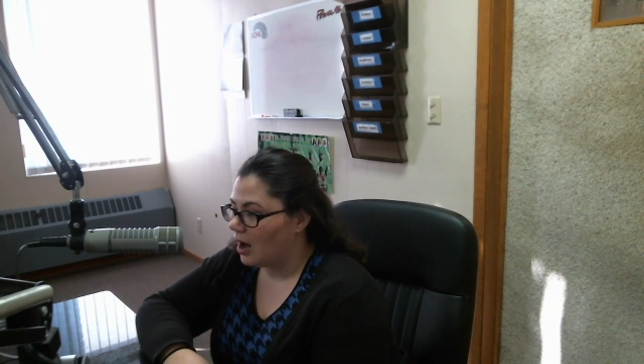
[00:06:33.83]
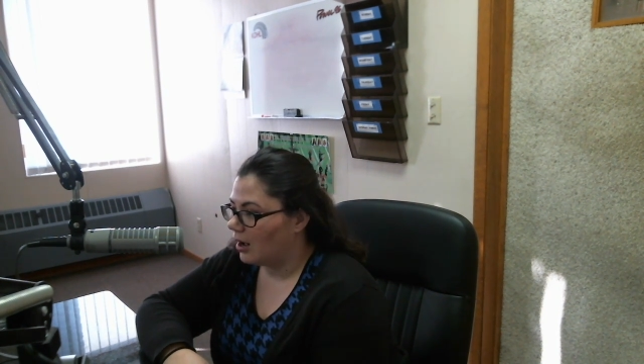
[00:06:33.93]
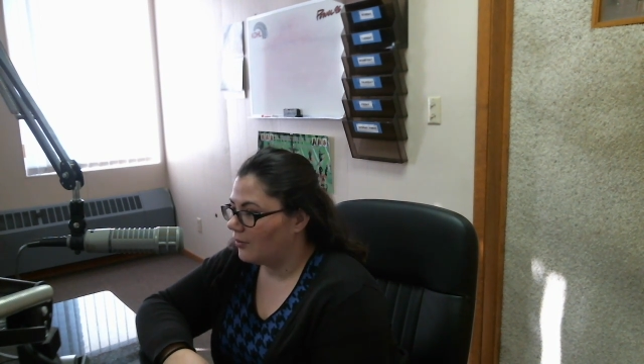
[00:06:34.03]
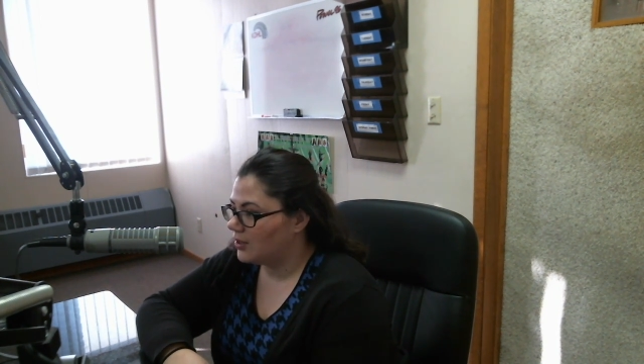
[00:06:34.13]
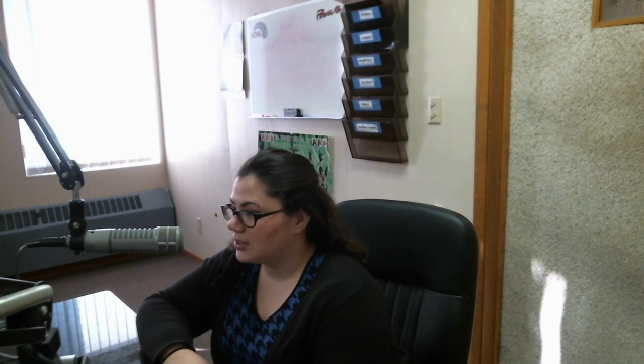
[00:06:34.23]

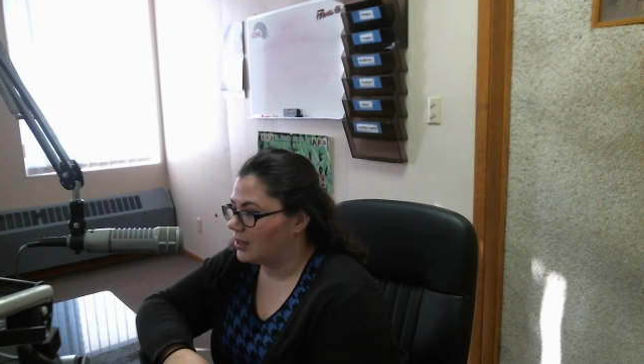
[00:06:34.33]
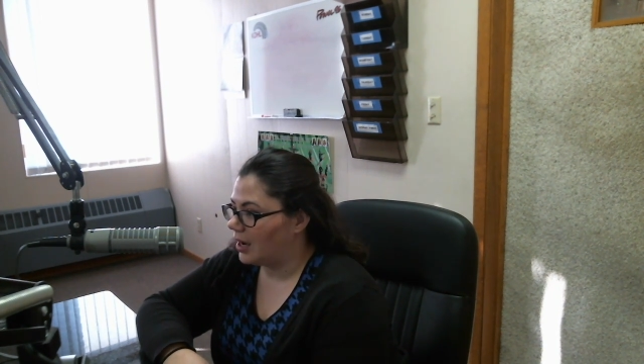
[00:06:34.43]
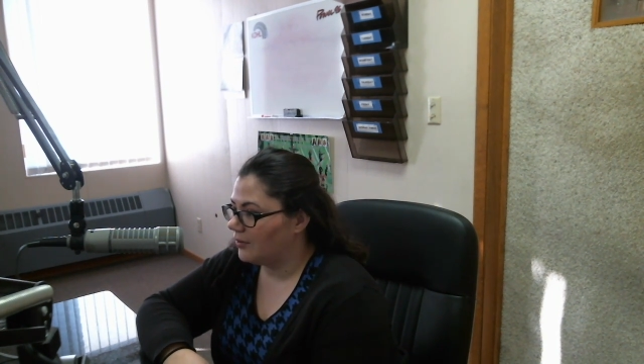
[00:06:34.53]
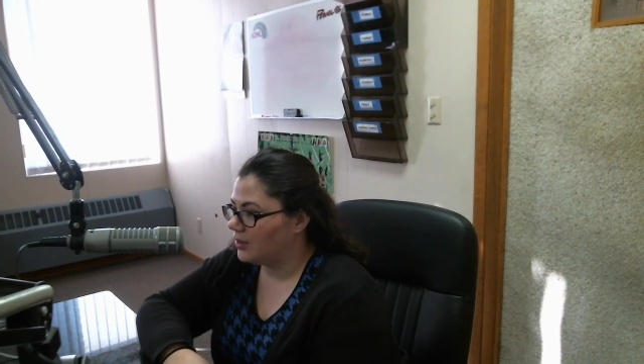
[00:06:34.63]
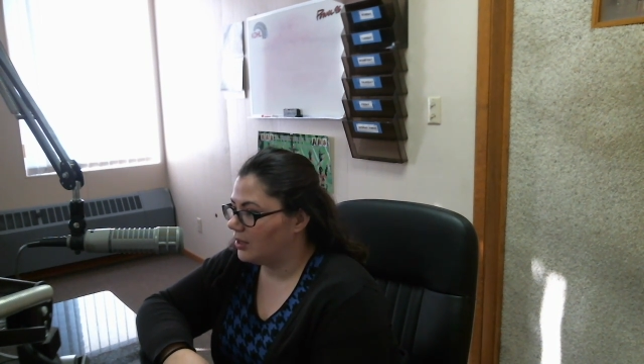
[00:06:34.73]
Obviously,
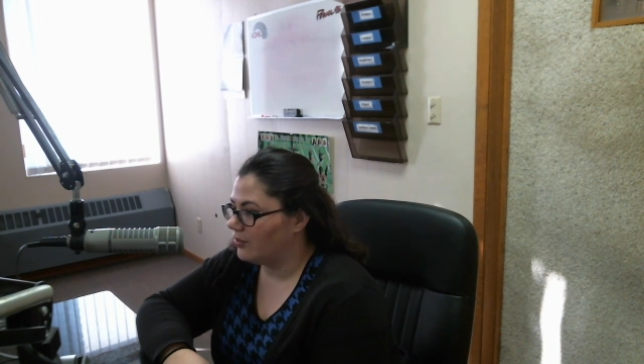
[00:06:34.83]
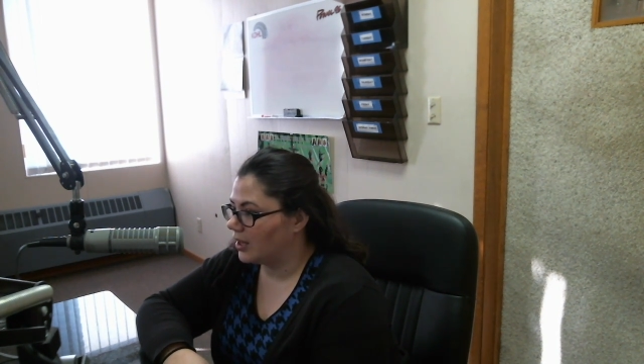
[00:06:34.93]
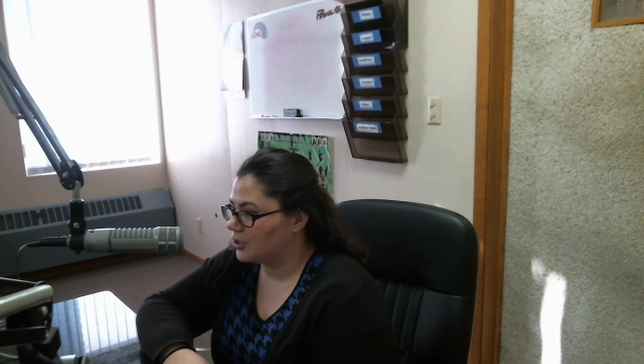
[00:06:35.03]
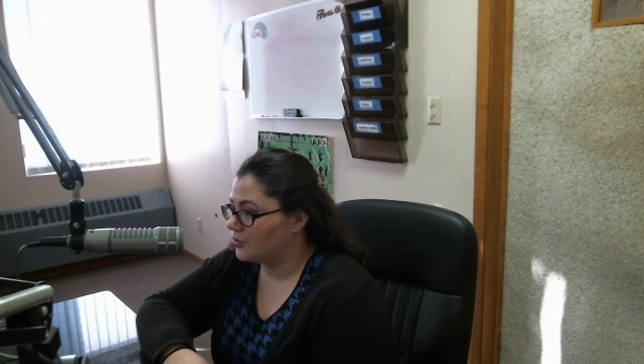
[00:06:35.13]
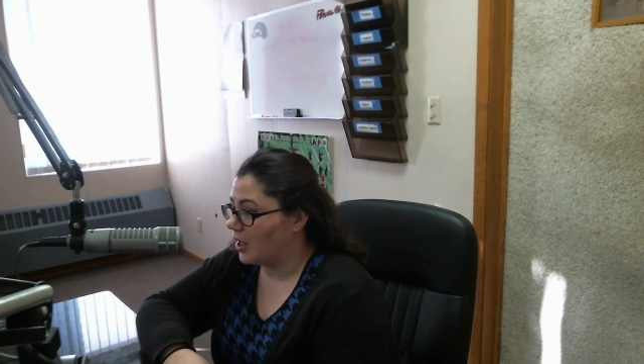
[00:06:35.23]
I have the
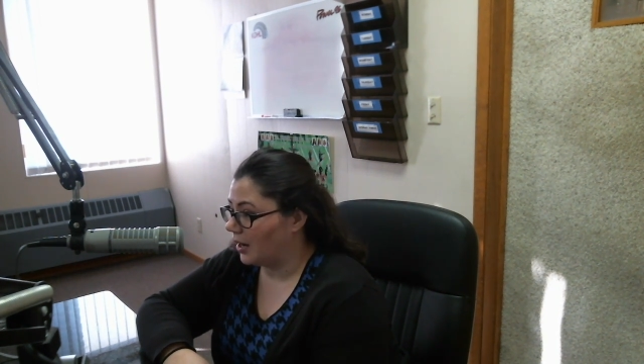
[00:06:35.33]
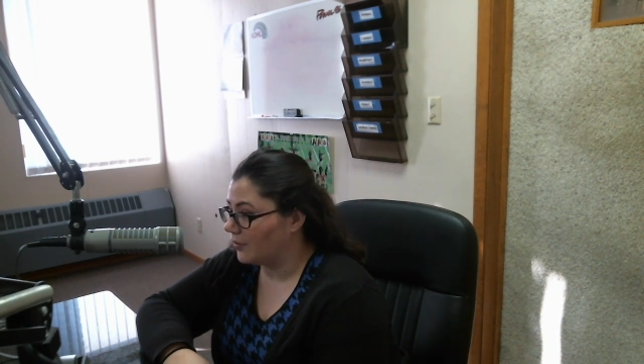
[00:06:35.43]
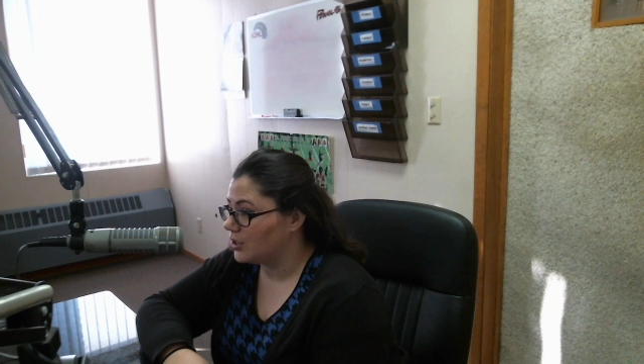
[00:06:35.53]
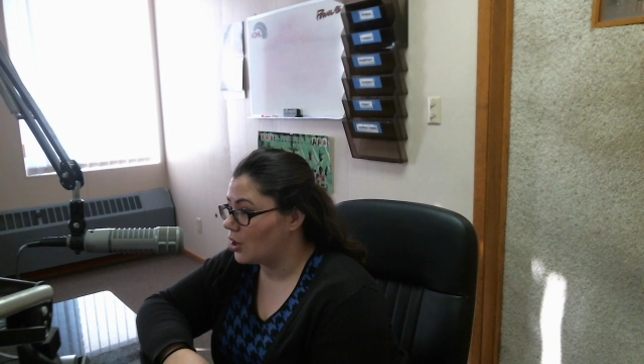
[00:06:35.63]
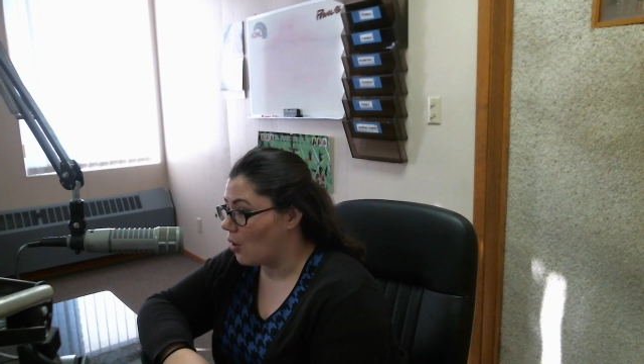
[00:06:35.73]
advantage of not
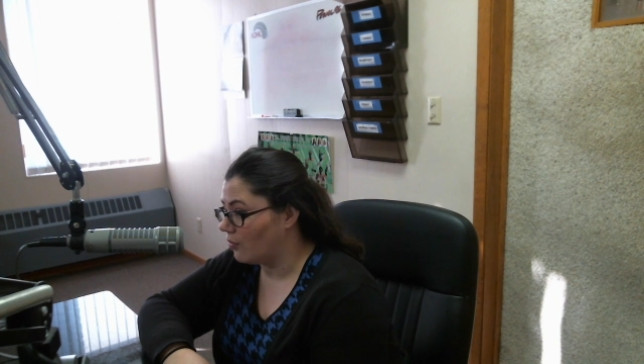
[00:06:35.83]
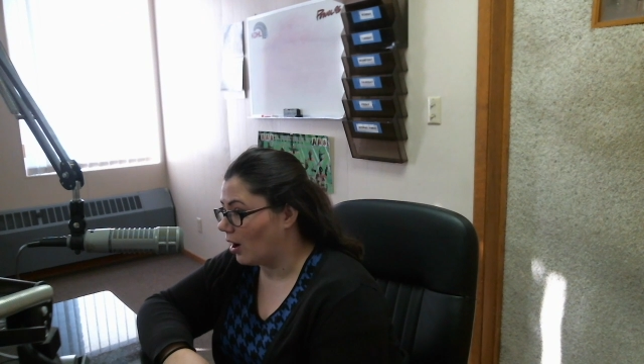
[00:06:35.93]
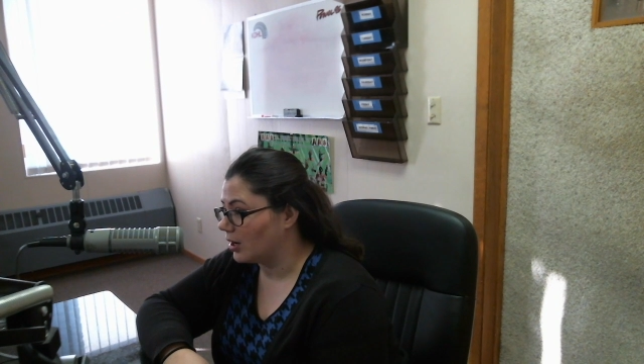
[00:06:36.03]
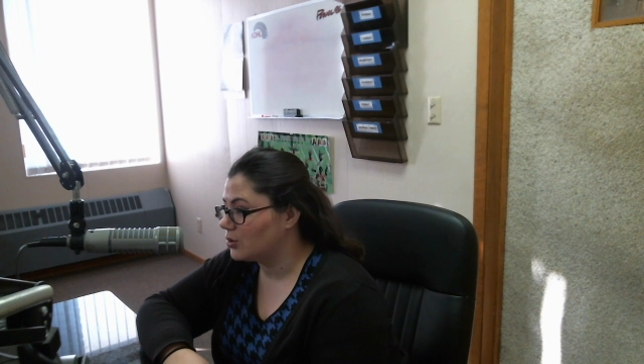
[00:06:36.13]
having to go far,